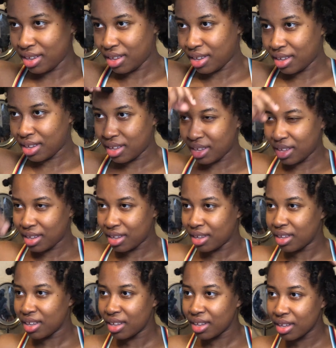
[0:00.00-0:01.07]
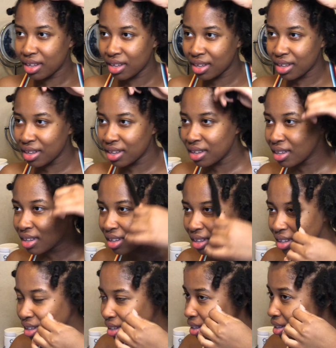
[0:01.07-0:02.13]

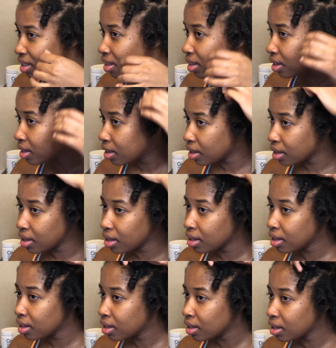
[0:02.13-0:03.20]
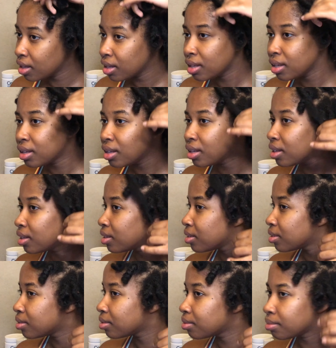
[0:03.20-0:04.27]

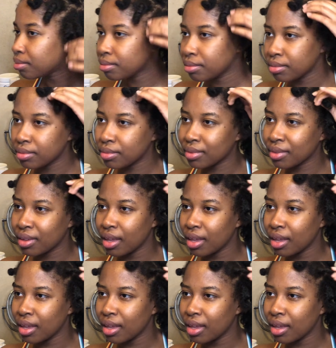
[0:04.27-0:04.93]
(no one is talking)